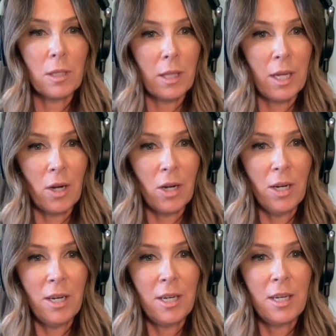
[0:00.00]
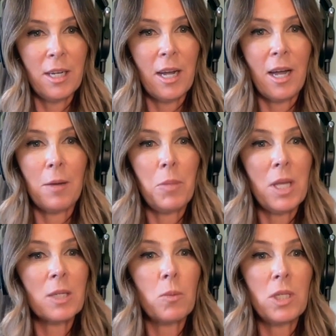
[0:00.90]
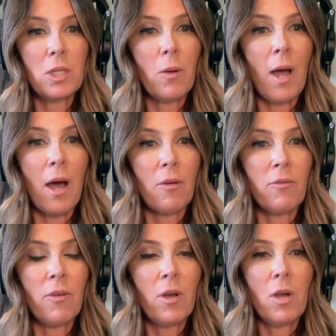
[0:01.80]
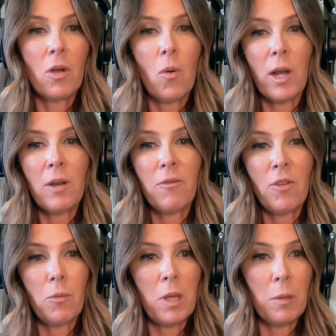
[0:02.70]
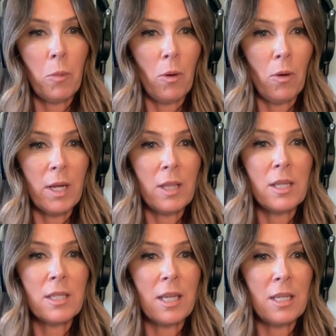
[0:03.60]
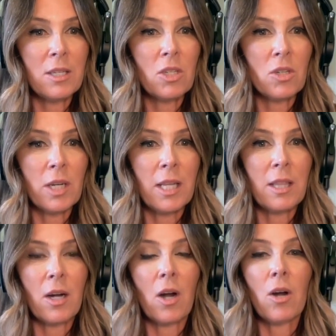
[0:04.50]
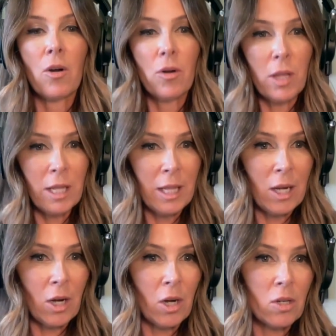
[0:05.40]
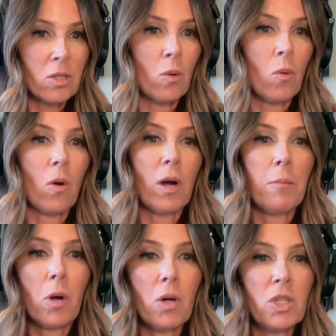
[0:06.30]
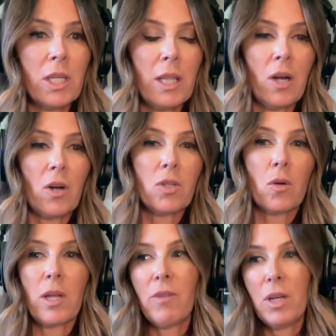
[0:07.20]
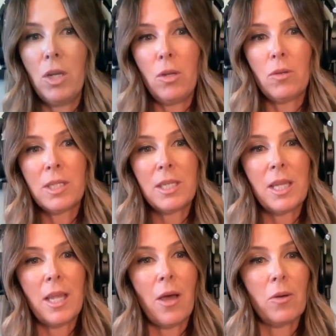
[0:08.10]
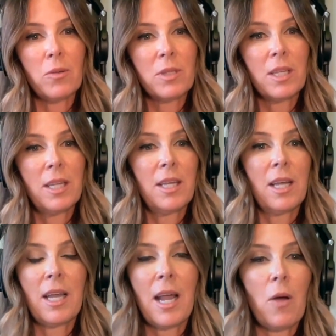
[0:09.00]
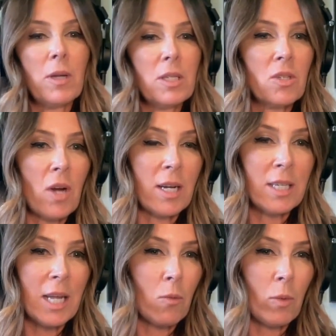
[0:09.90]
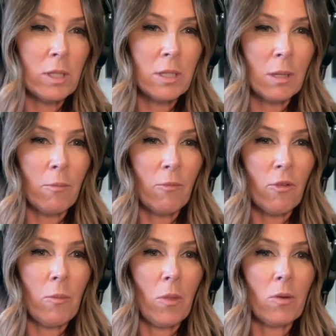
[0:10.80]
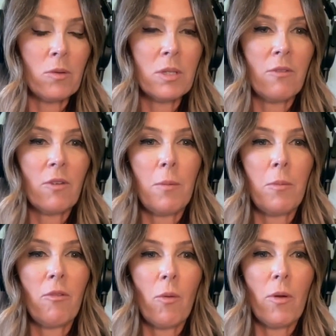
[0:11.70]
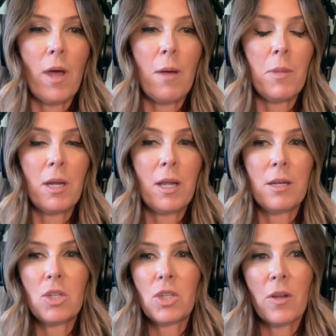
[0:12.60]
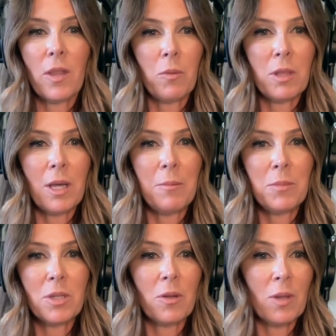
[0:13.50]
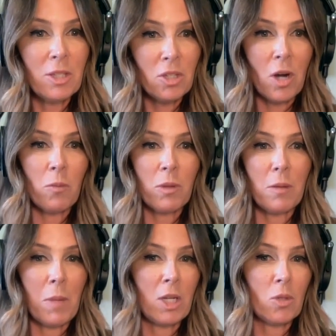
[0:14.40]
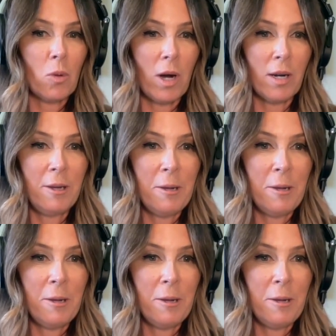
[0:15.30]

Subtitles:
leader, because we do have quite a few people in this industry that are early leaders or emerging leaders or even new CEOs. And I always try to take wisdom from those that have come before them and share that with them. So let's start with the mentor.